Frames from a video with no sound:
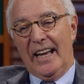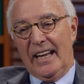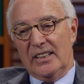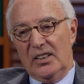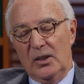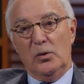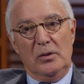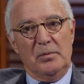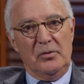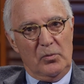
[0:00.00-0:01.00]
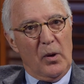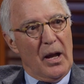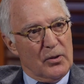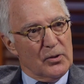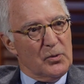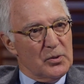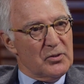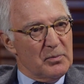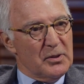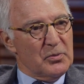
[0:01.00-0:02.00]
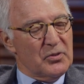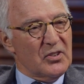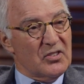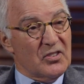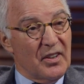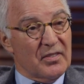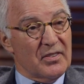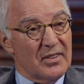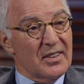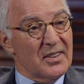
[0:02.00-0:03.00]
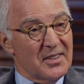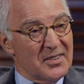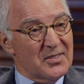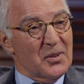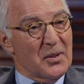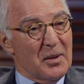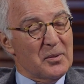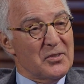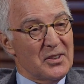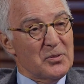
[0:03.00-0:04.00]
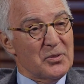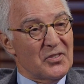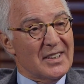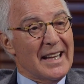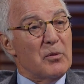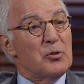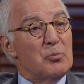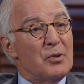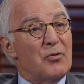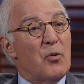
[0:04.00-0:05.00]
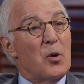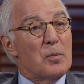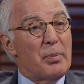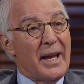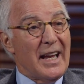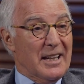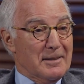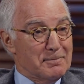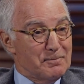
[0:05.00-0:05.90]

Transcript: and he looked at me and said, Wow, you're doing some interesting stuff. So that was interesting. That was yeah. before Peg.